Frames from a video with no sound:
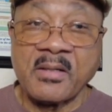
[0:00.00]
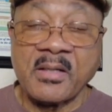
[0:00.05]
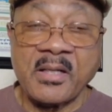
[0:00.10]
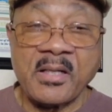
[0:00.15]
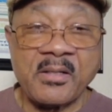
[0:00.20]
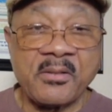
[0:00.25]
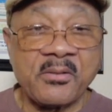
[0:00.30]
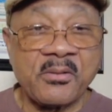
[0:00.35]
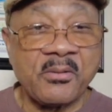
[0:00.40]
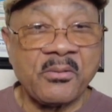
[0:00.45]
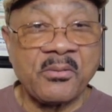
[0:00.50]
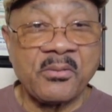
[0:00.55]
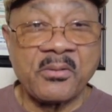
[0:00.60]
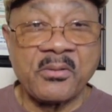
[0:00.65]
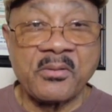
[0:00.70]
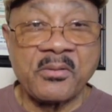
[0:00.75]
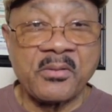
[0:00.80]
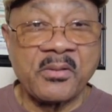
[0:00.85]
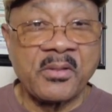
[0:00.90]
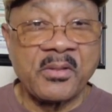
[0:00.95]
I told
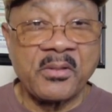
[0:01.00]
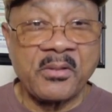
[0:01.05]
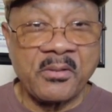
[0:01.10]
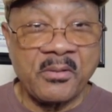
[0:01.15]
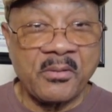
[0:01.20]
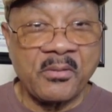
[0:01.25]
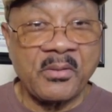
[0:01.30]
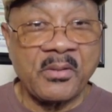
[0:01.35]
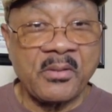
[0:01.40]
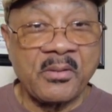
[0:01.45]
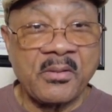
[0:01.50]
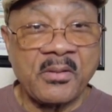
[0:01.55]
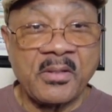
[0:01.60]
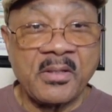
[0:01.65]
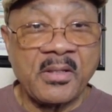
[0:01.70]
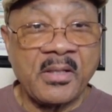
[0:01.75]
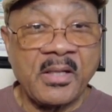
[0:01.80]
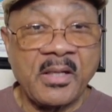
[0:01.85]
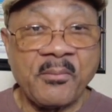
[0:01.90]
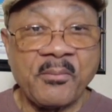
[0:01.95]
her, you know,
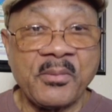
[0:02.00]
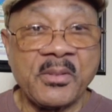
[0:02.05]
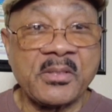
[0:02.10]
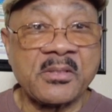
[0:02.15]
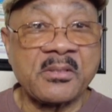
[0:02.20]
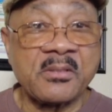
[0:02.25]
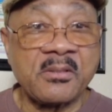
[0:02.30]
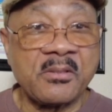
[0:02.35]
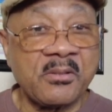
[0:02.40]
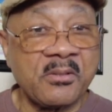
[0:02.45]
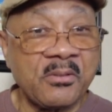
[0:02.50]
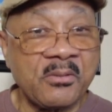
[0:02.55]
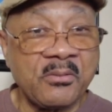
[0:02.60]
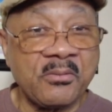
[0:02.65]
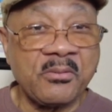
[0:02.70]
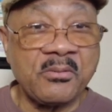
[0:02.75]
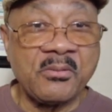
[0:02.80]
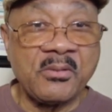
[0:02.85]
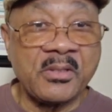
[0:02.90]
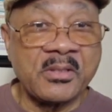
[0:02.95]
I'm listening to you,
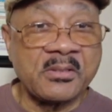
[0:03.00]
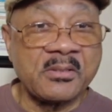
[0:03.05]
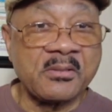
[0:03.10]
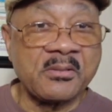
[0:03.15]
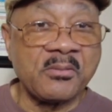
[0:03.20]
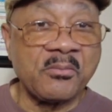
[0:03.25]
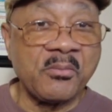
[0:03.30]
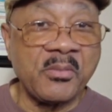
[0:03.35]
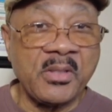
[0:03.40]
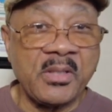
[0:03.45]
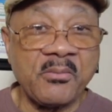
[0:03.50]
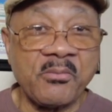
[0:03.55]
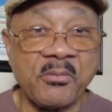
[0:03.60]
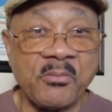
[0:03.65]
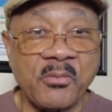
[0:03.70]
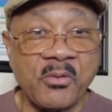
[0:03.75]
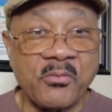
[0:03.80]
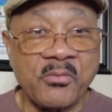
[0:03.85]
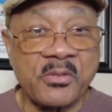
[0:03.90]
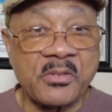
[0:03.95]
you listen to me. We
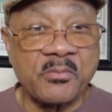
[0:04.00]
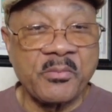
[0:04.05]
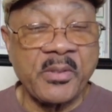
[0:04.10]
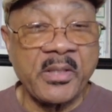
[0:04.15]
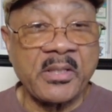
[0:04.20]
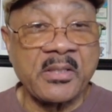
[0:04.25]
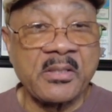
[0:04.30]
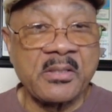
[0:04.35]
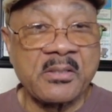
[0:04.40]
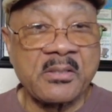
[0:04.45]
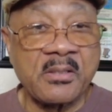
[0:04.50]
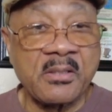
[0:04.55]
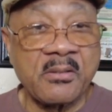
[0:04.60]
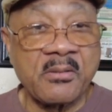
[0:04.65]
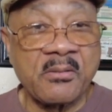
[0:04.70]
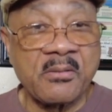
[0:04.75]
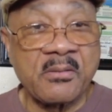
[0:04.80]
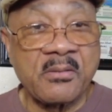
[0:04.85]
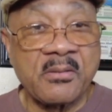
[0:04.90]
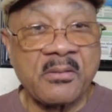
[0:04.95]
both respect each
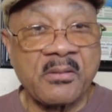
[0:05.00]
other's